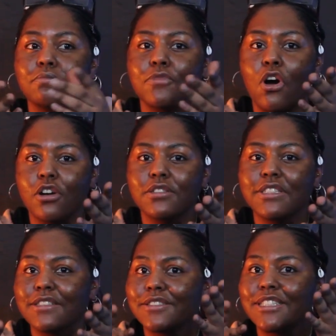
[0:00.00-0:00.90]
hard
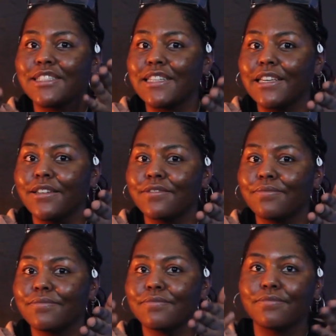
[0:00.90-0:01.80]
to see
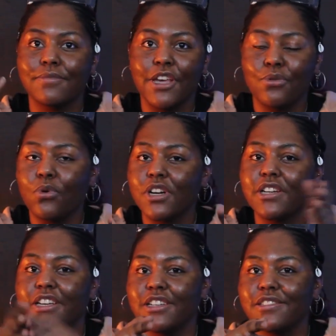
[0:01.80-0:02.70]
and
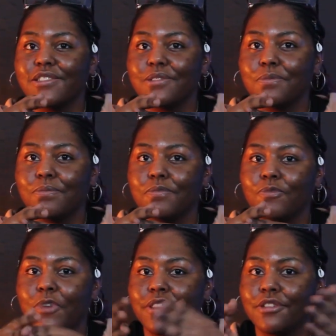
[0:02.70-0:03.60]
organize
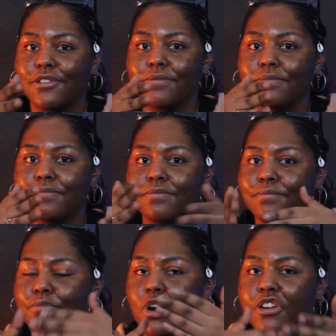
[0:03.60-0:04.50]
when the
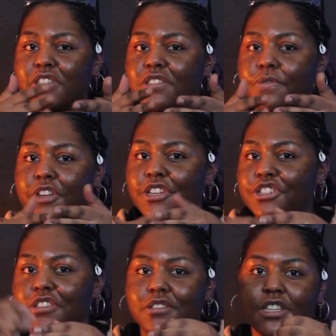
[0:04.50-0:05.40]
product is
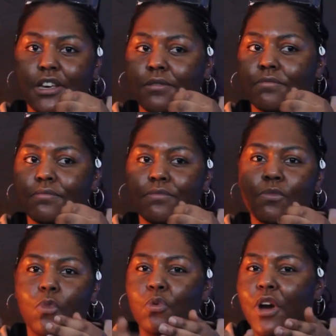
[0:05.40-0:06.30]
finished and say
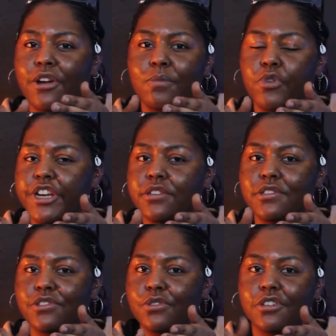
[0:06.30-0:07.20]
one wire
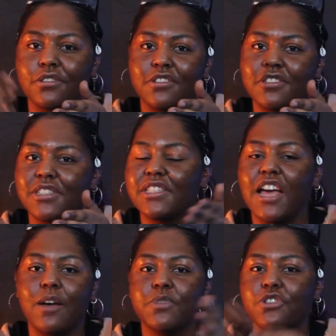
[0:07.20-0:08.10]
breaks or
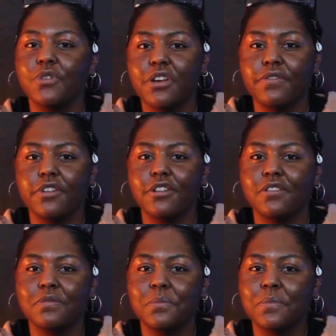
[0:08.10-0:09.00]
snaps or whatever.
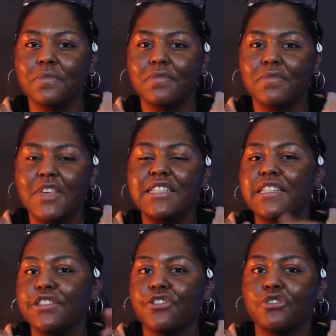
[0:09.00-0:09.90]
It's
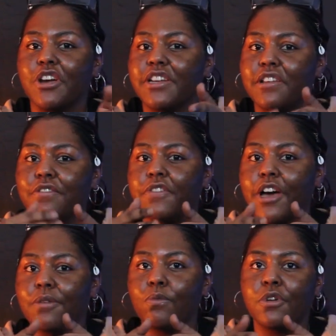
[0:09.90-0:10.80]
easier to
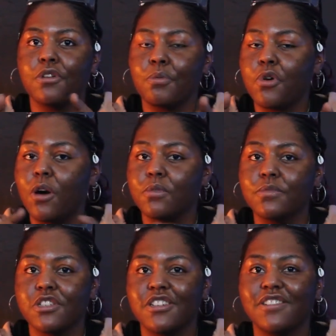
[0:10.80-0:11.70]
identify where the
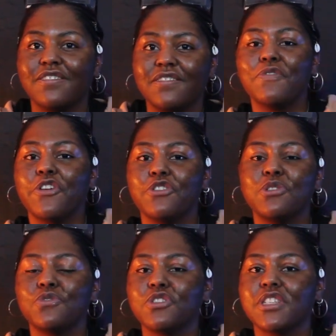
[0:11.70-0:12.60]
problems are. Very
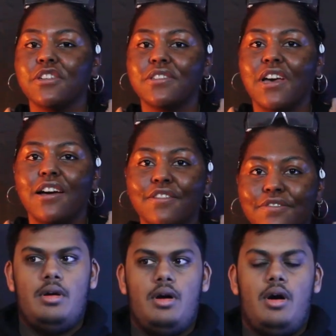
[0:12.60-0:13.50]
useful skill to have.
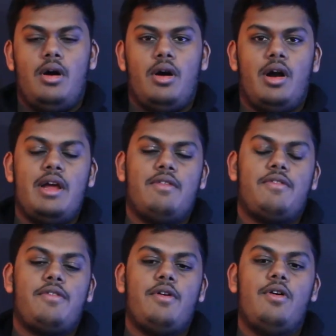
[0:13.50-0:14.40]
All right,
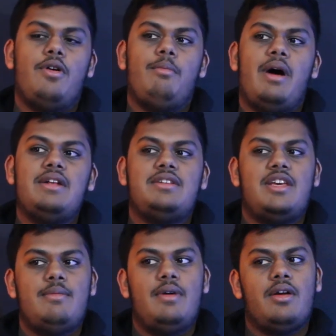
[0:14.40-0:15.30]
so my
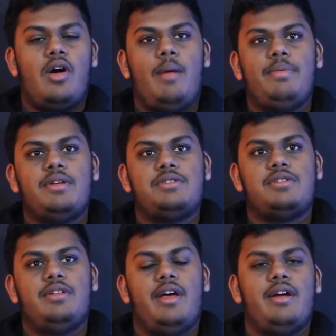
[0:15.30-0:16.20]
team
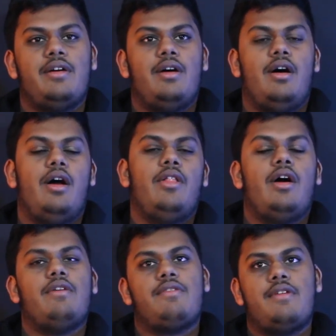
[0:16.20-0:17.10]
accomplished a
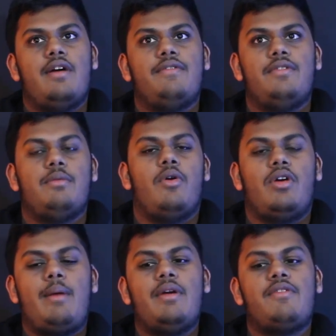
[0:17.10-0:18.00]
lot of stuff in
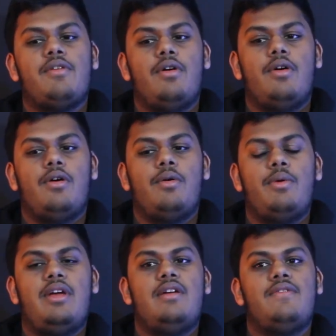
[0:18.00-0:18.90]
programming. So
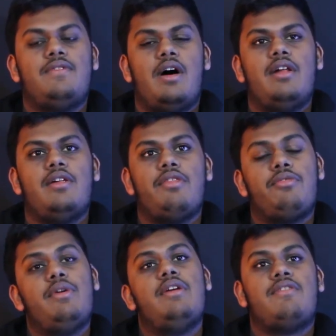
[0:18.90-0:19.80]
we've done
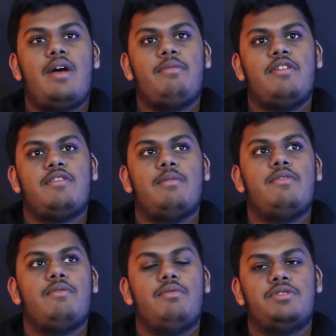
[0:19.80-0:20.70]
3
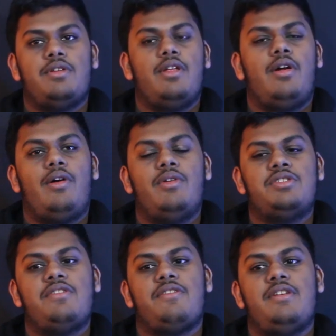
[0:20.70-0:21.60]
subsystems, which
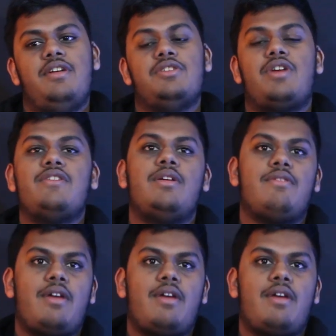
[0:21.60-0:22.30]
is the drivetrain